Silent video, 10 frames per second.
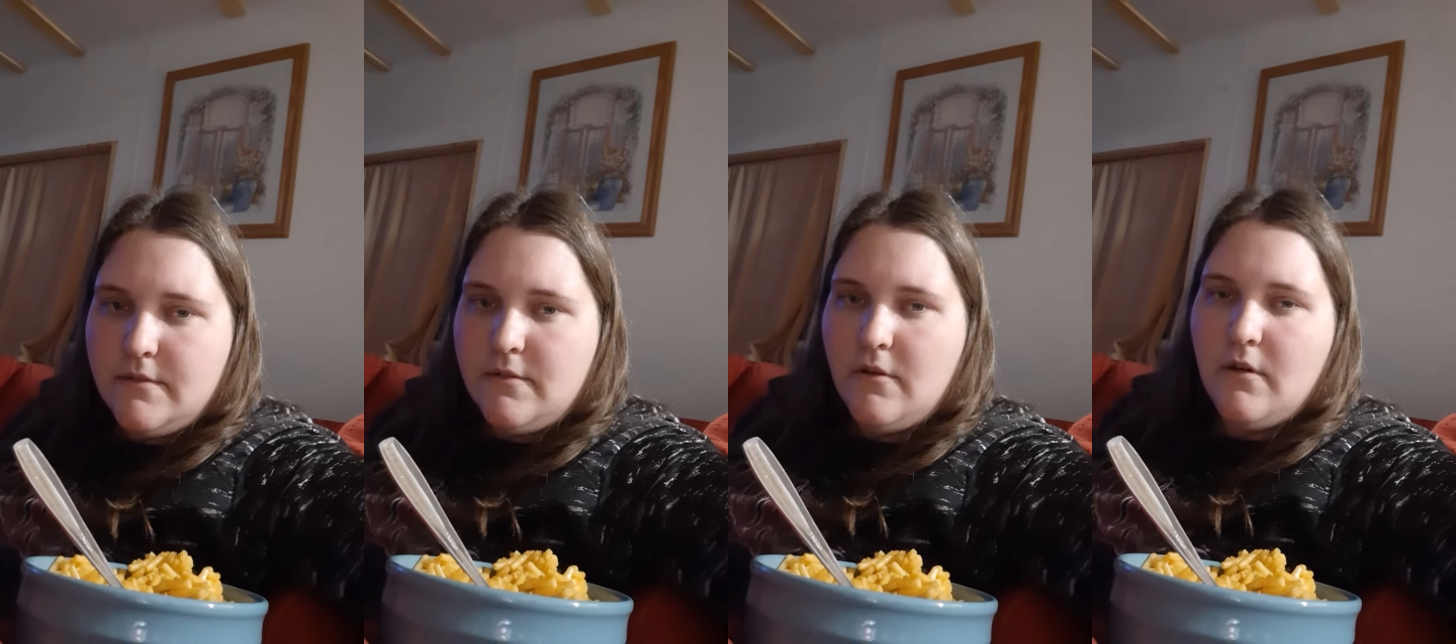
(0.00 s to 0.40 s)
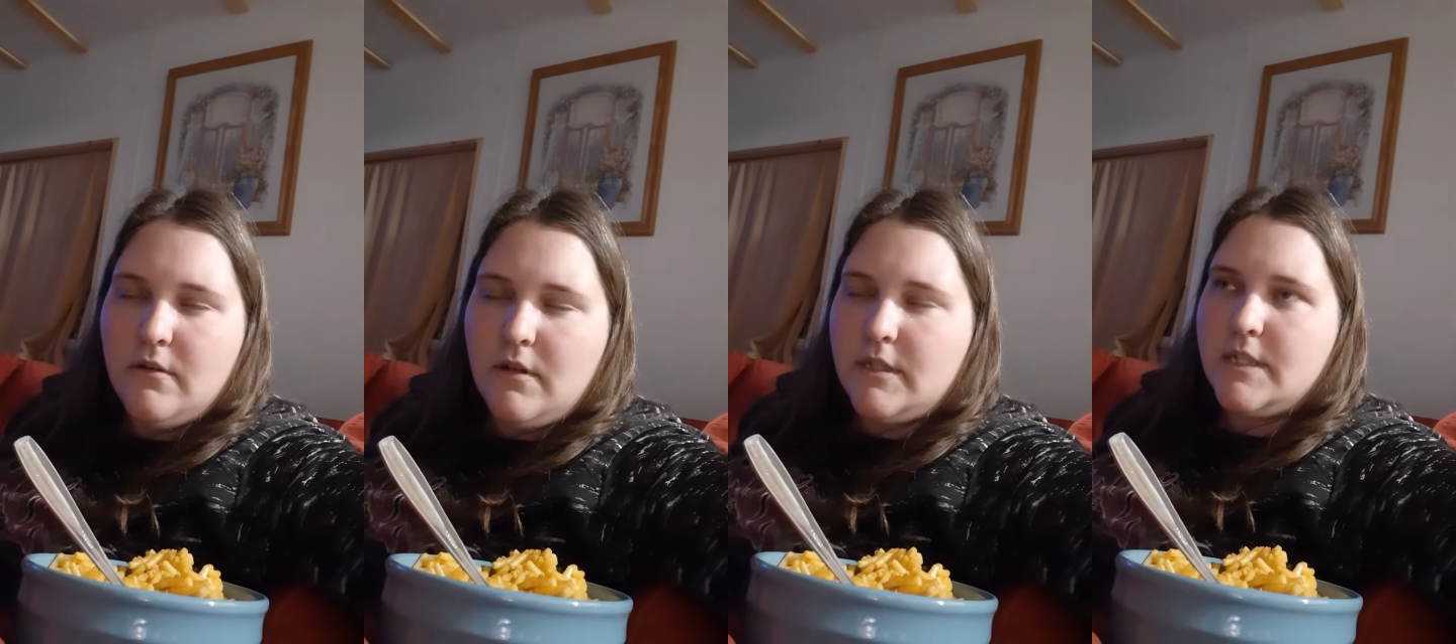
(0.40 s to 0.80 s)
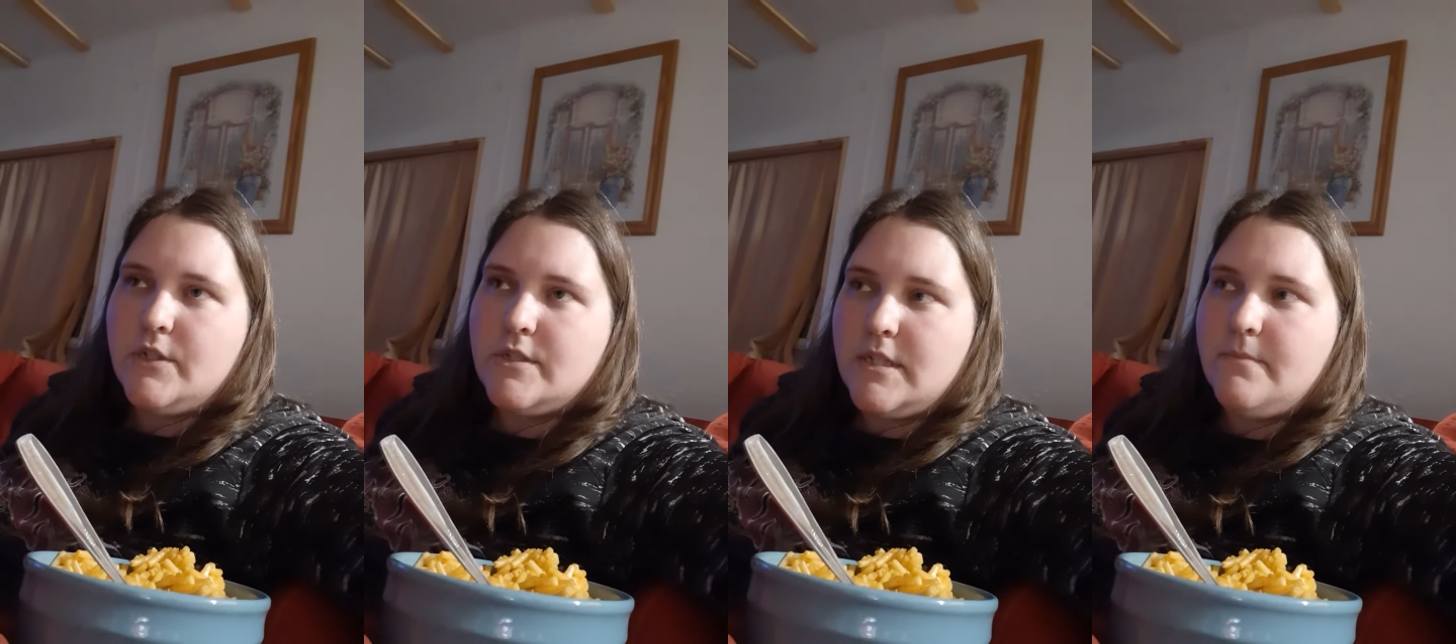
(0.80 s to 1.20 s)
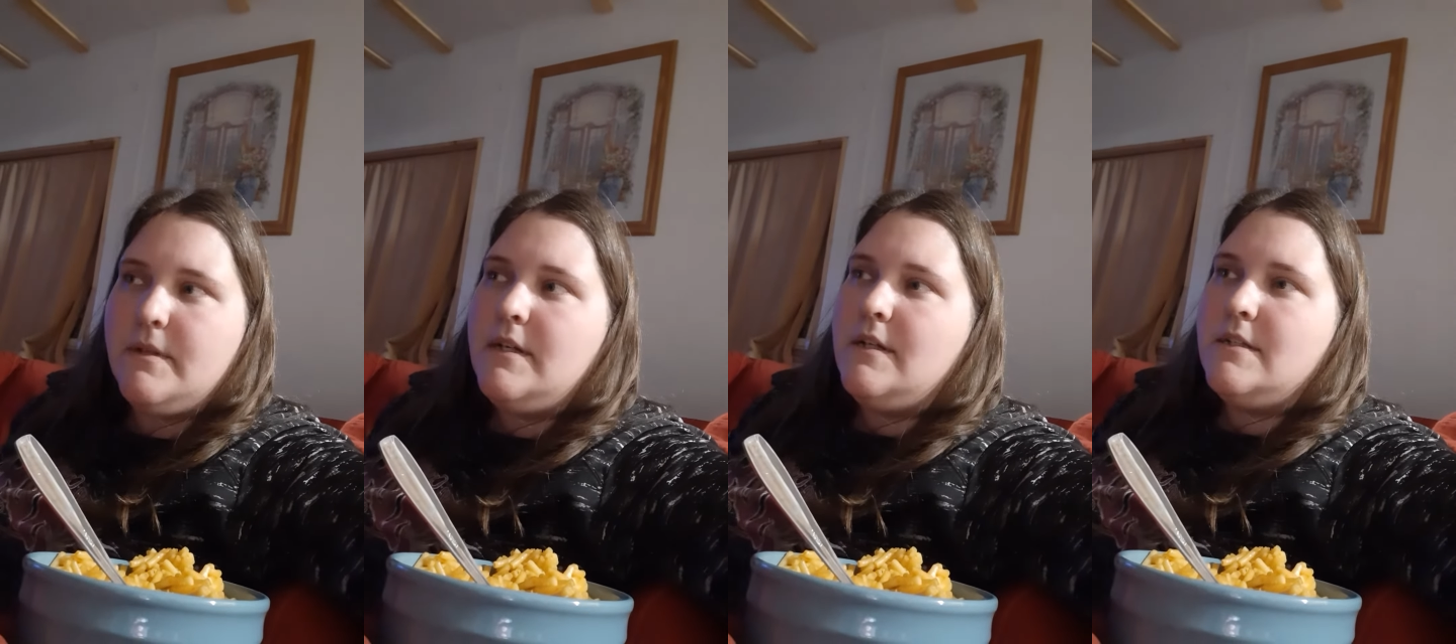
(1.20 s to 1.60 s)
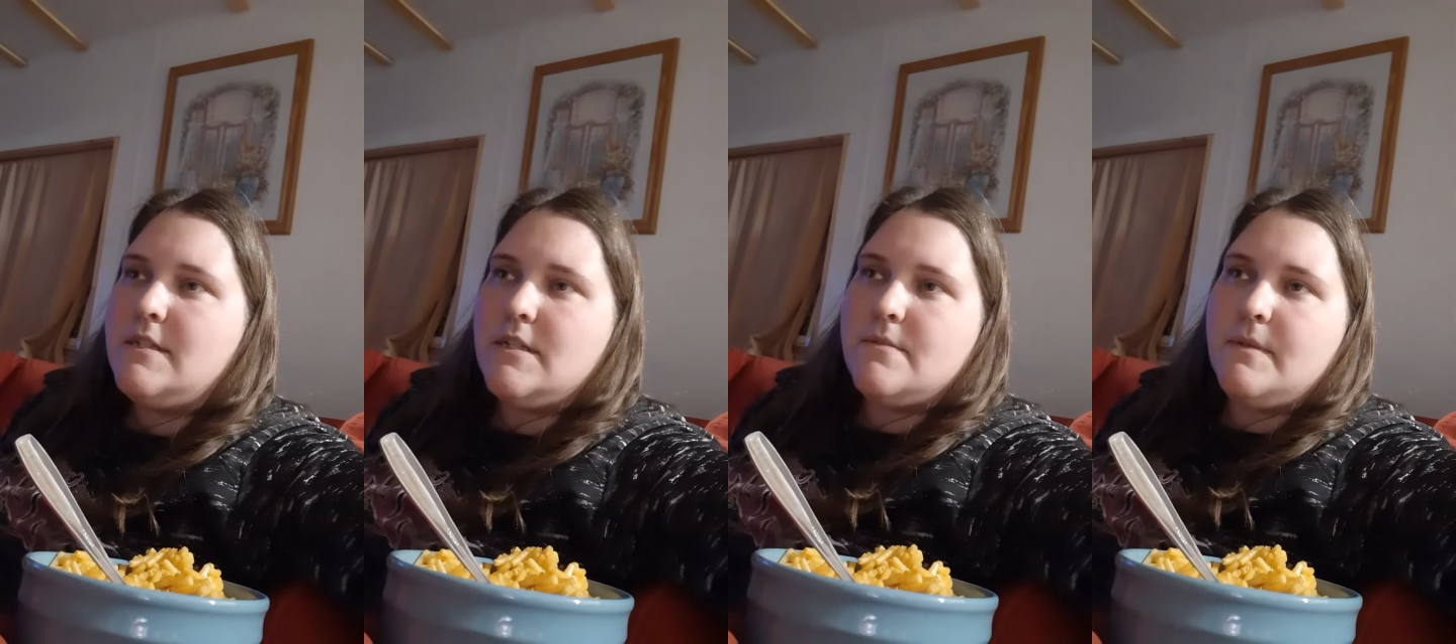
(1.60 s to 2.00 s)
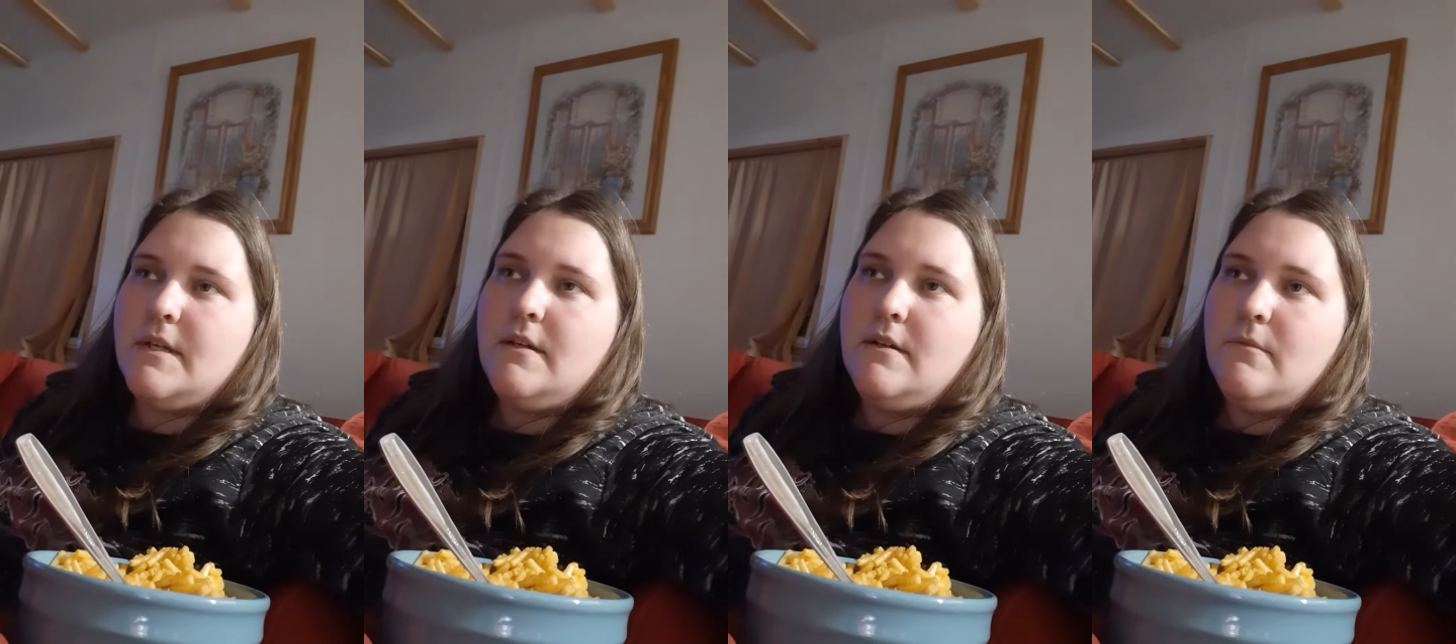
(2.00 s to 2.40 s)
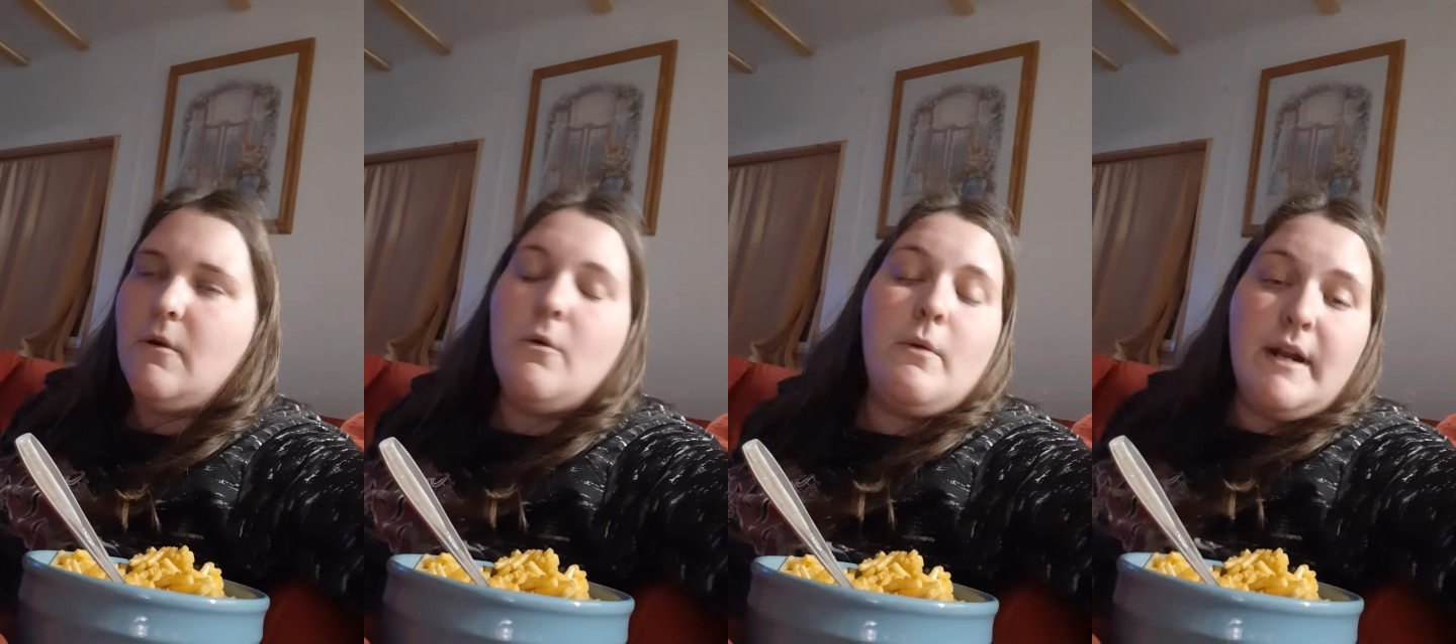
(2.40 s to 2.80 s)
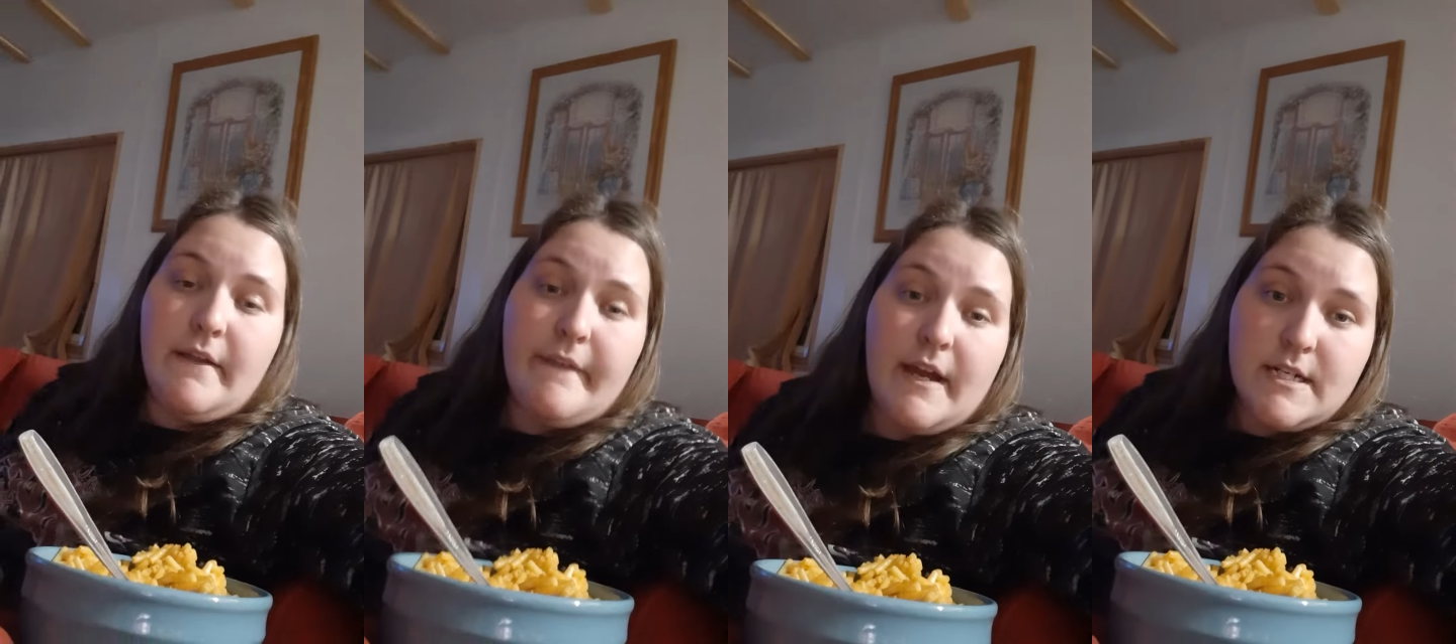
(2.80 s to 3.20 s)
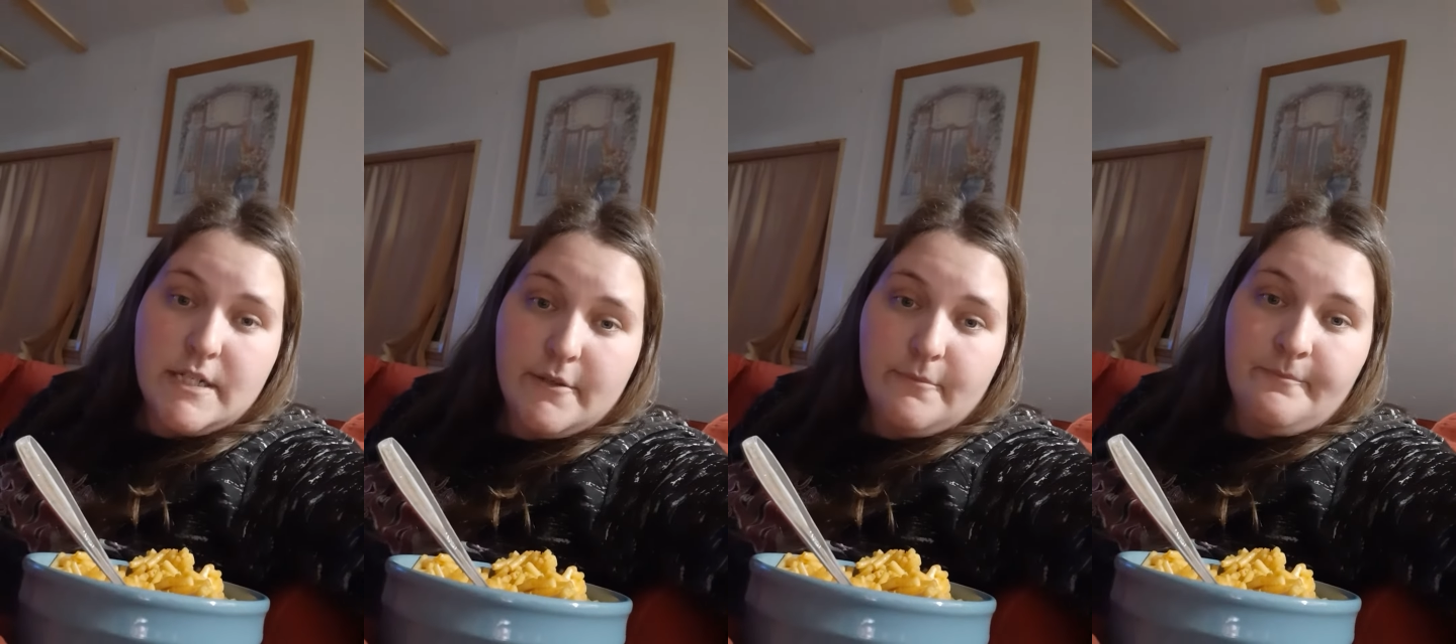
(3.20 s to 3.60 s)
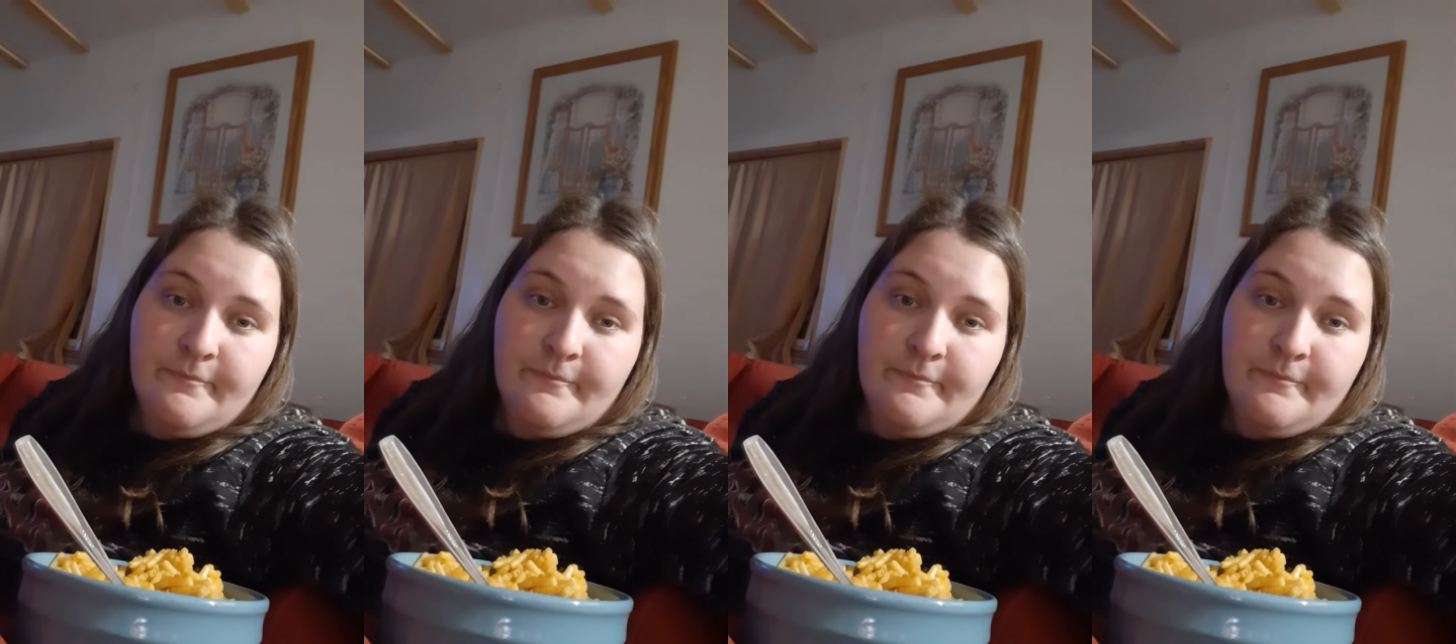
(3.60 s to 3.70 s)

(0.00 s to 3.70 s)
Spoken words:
or not the dealership, excuse me. Well, we're waiting on that too.